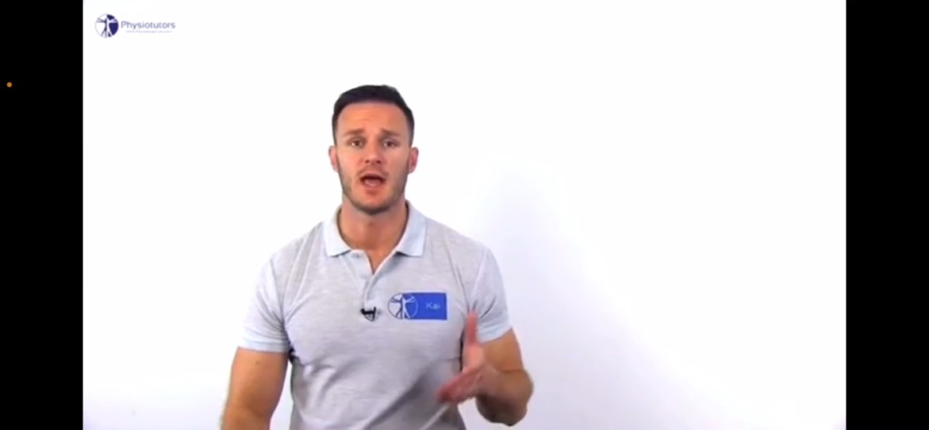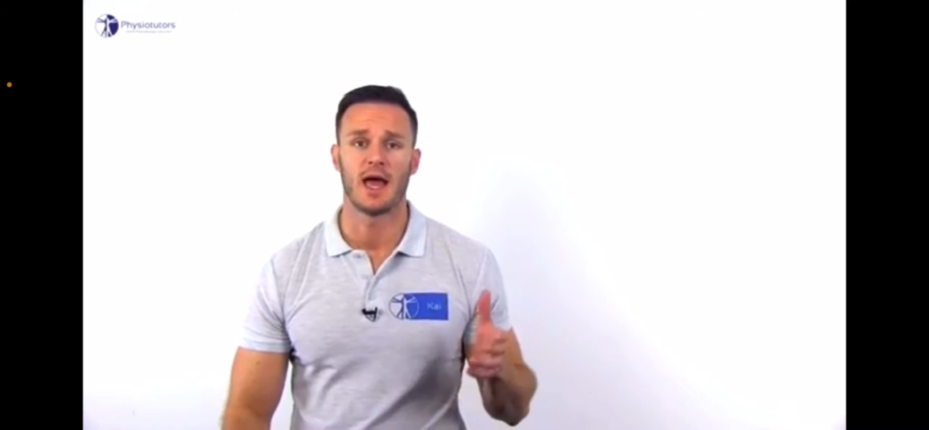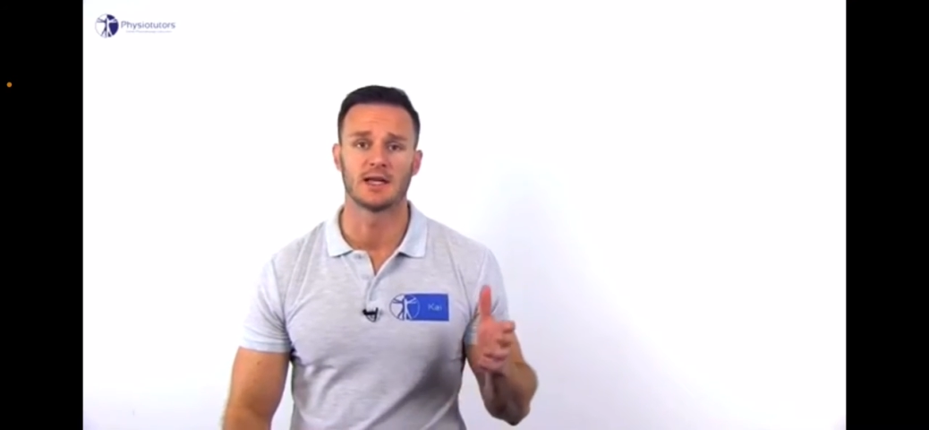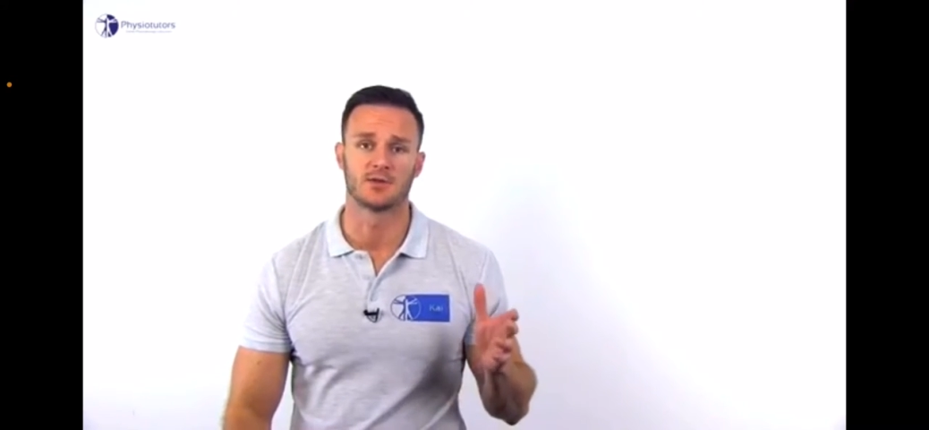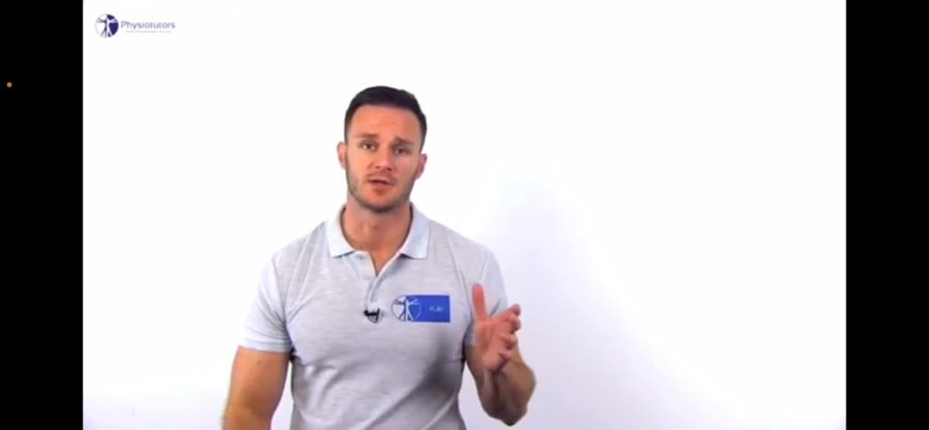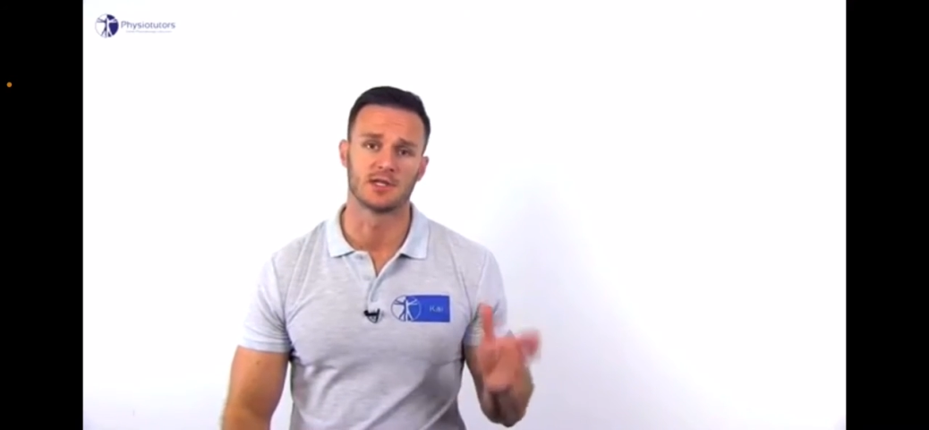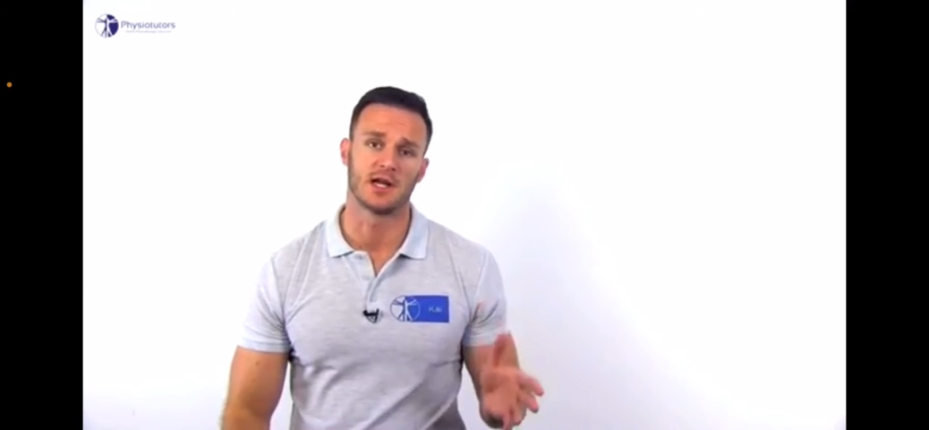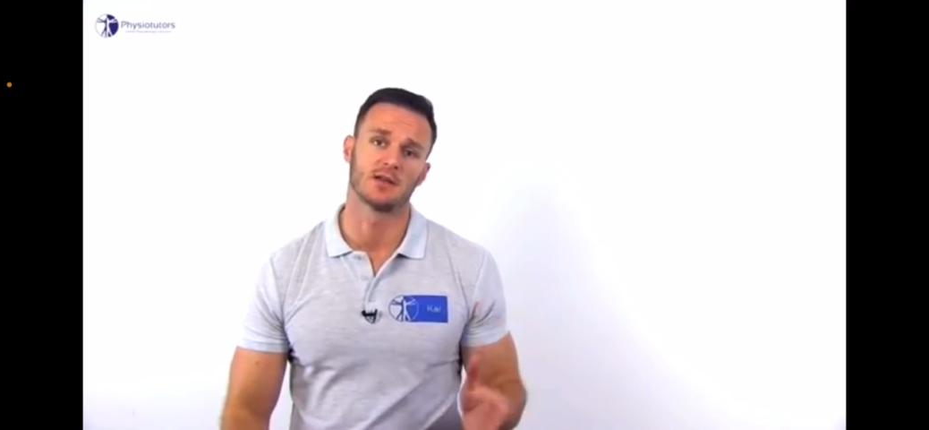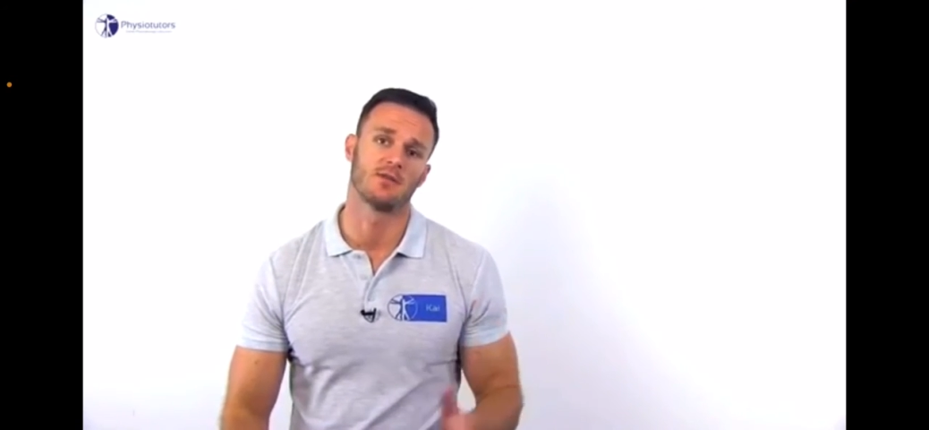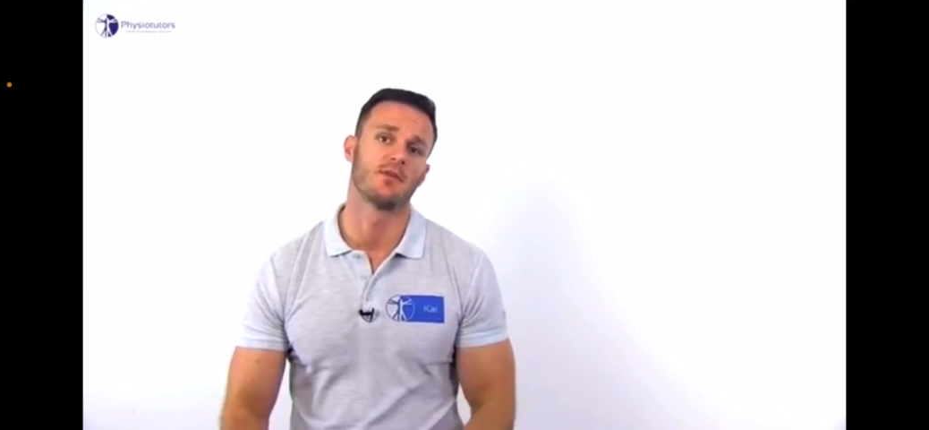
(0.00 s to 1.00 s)
as a
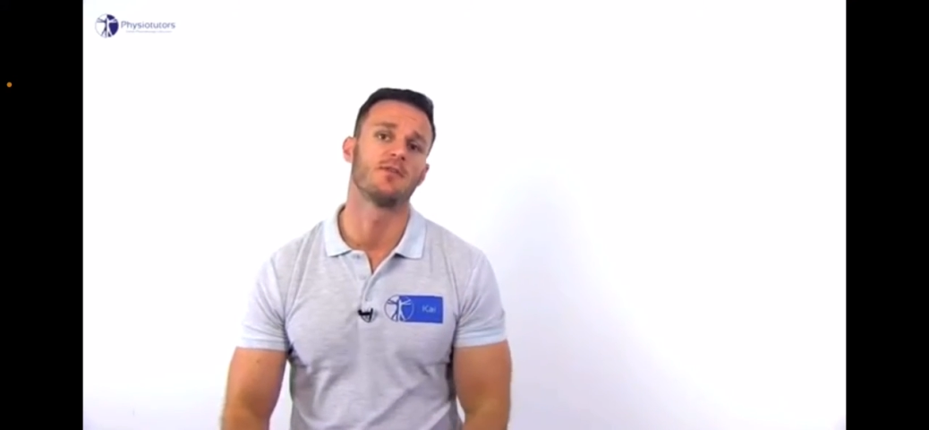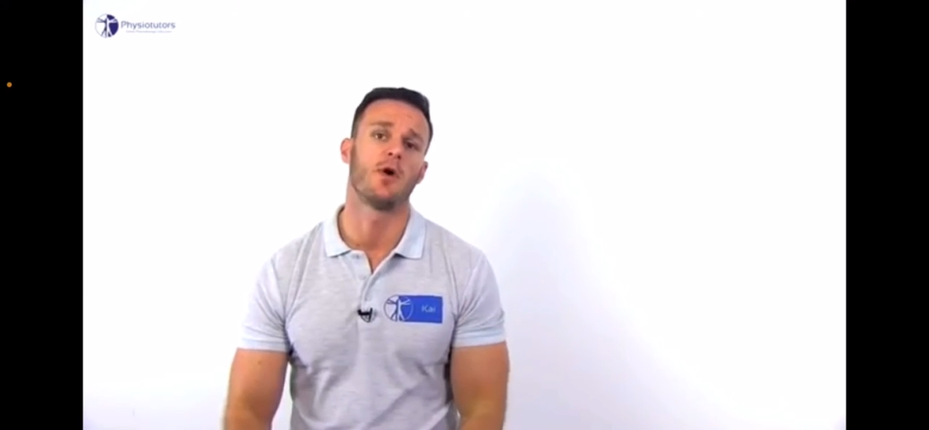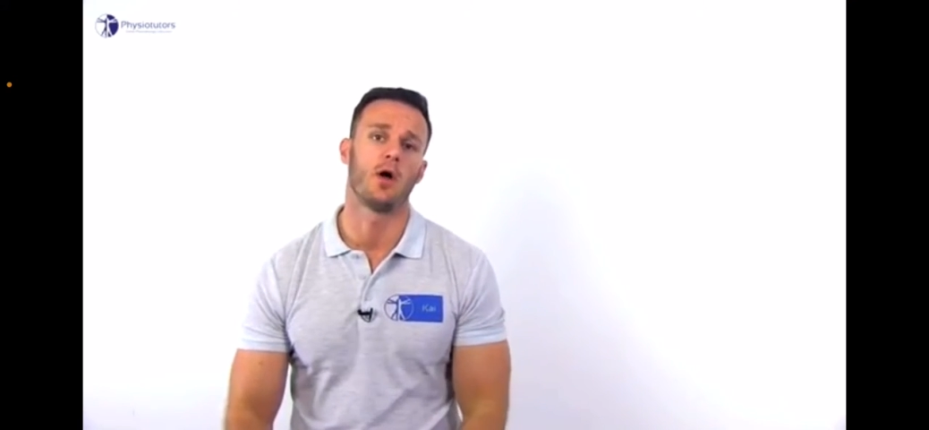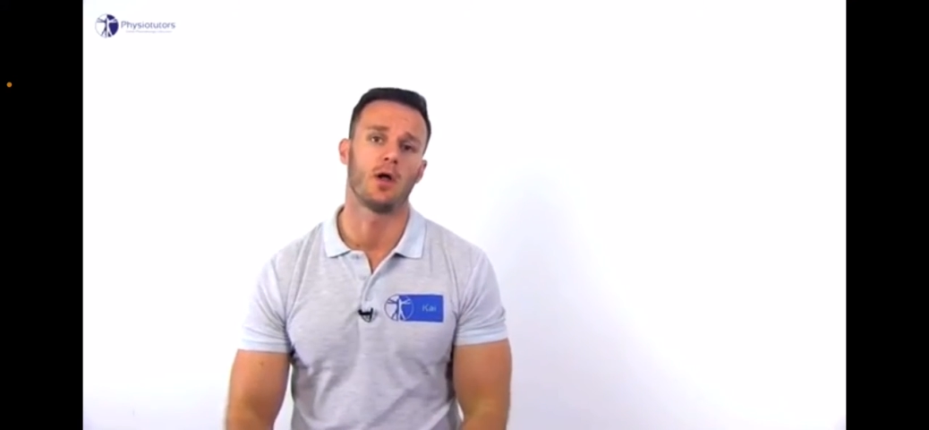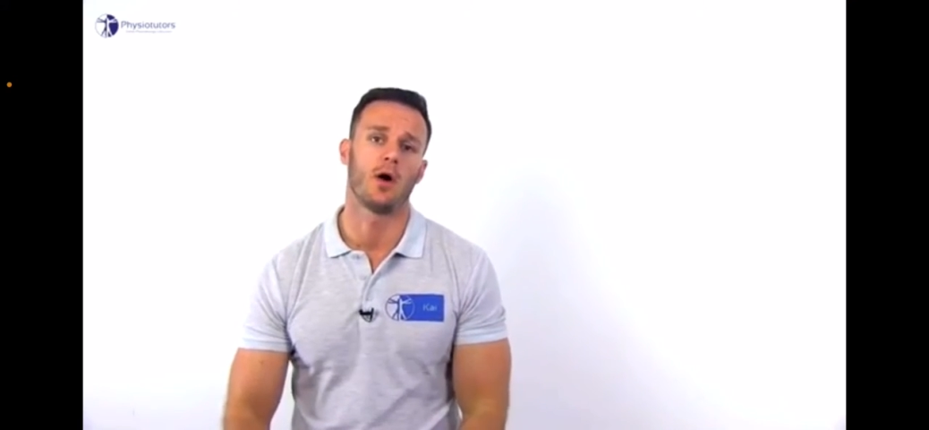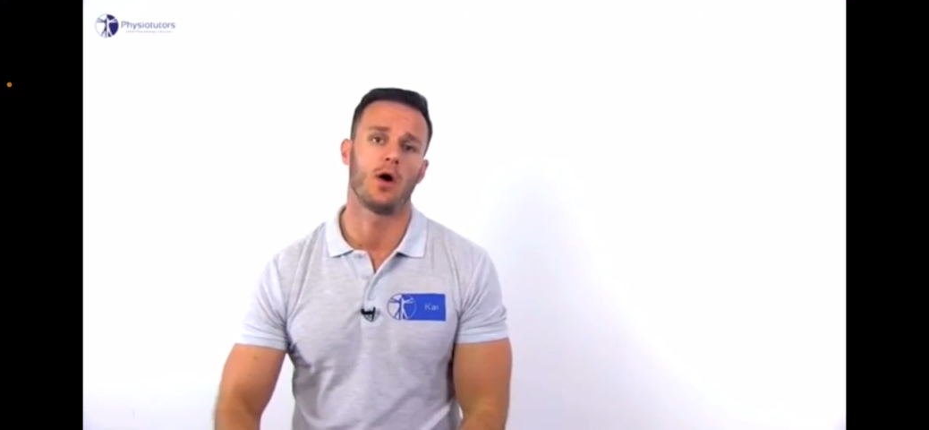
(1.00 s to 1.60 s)
result of a fall